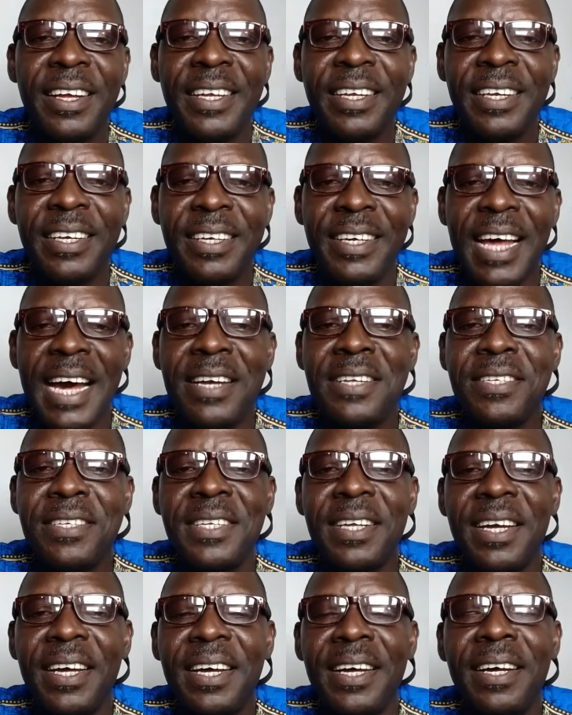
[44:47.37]
There is
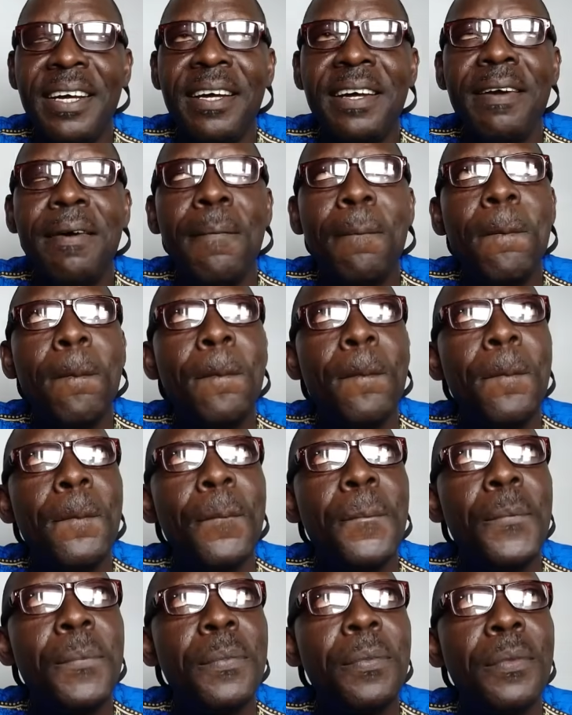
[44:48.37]
a,
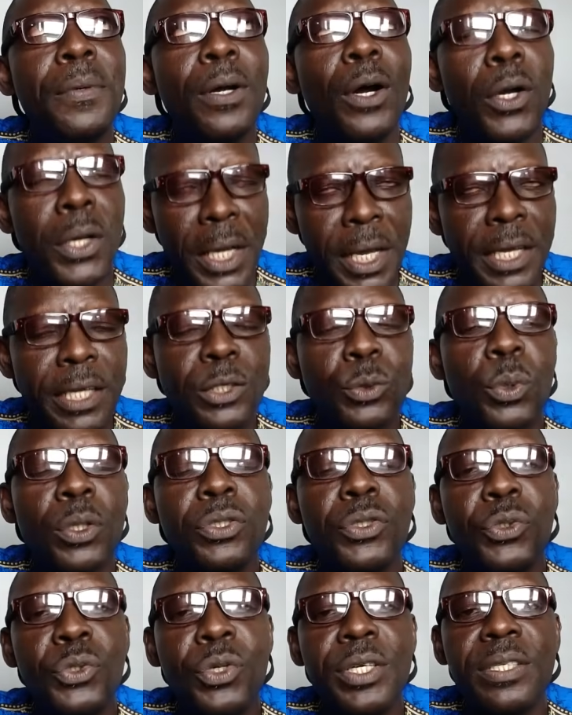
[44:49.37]
okay, it was
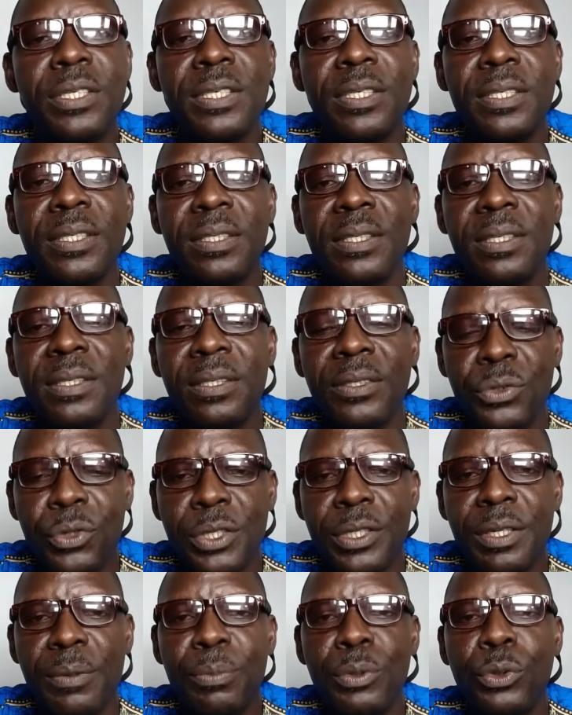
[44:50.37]

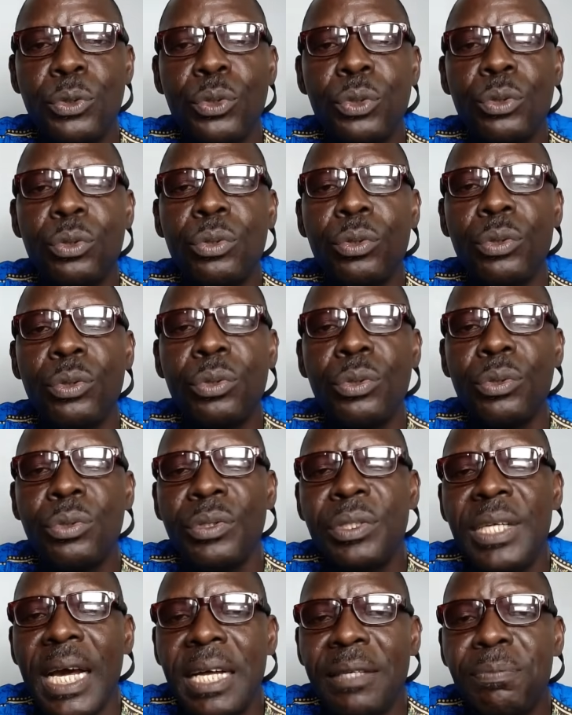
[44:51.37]
traceable to
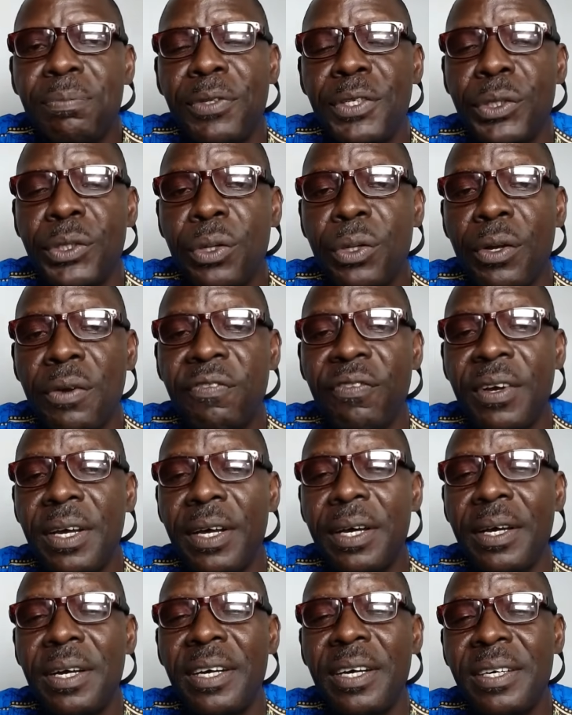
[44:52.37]
the administration of
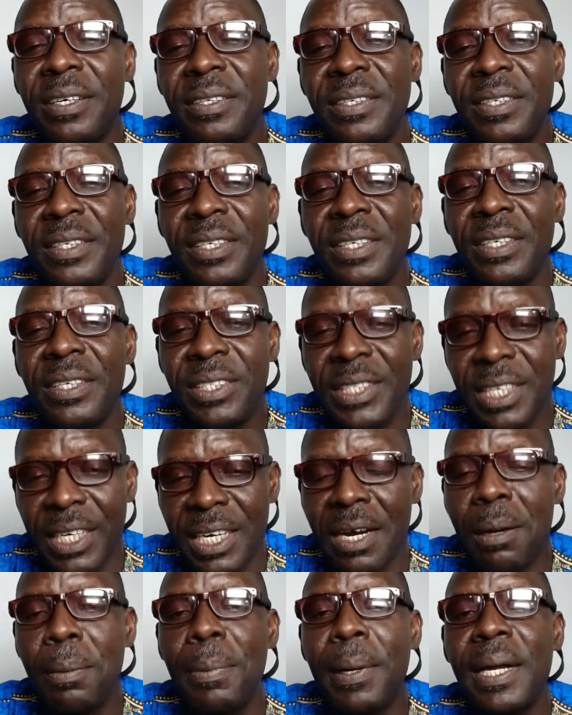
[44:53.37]

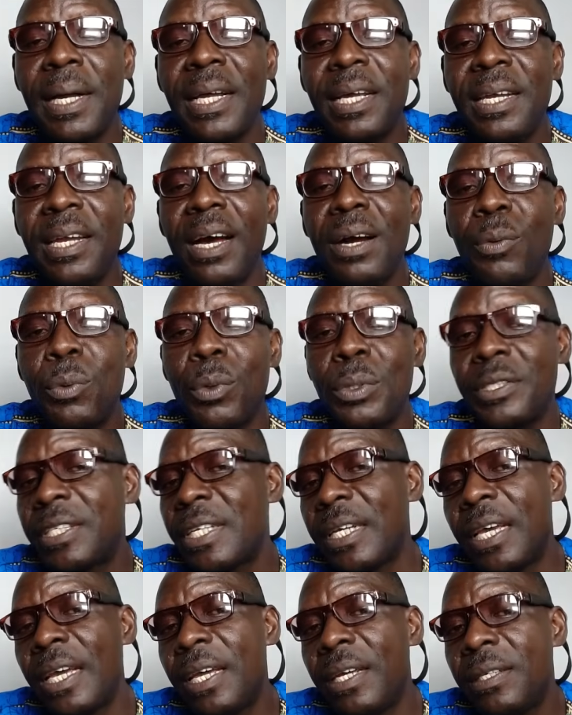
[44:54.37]
General Babangida once
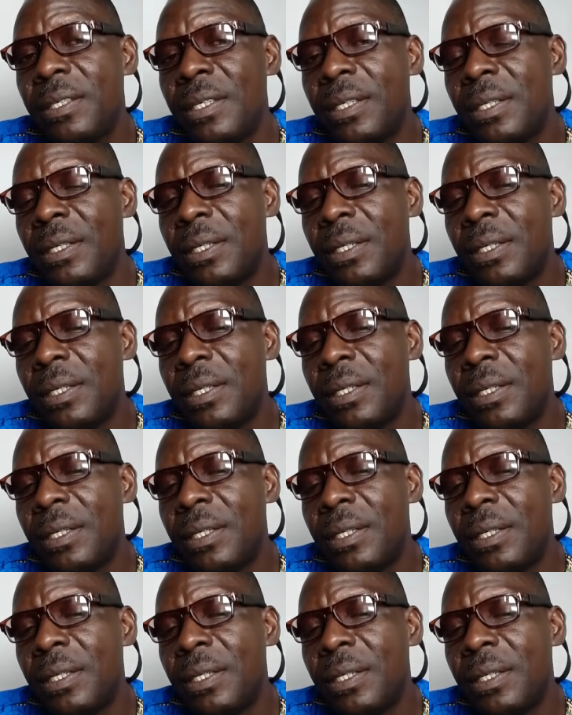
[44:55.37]
again.